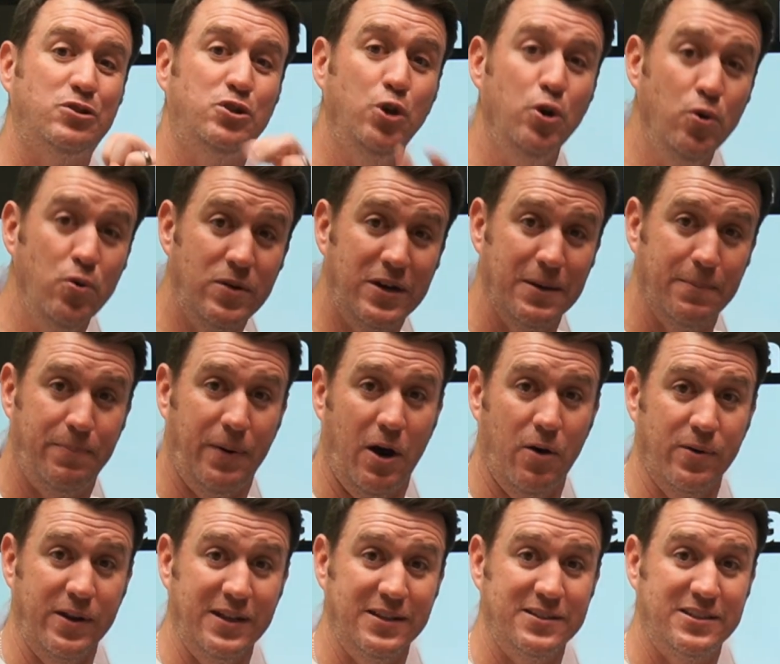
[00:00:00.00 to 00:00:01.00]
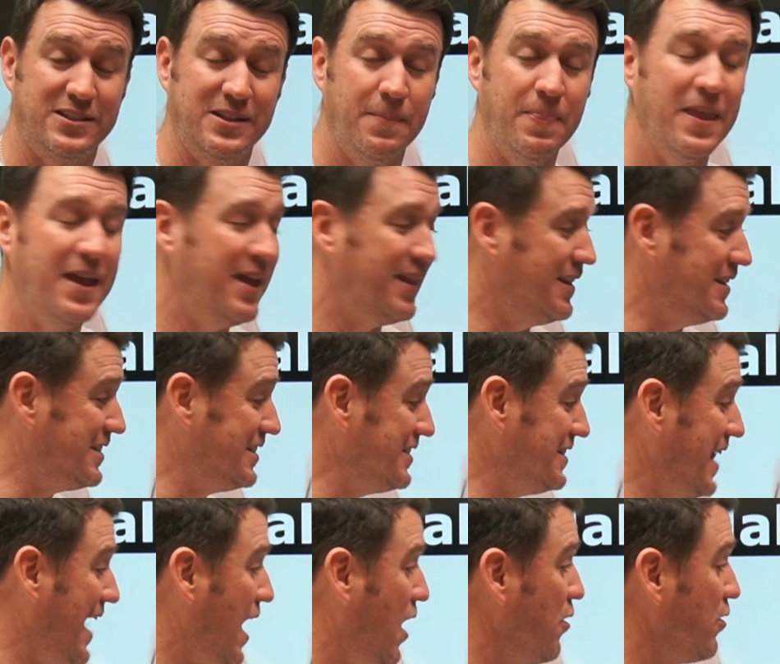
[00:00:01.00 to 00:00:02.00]
two components. This is
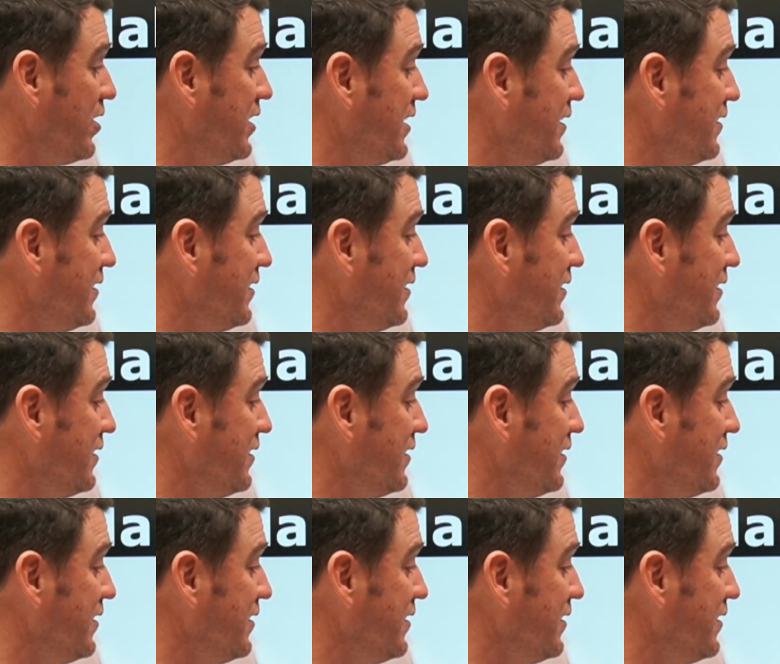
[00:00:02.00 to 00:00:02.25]
now going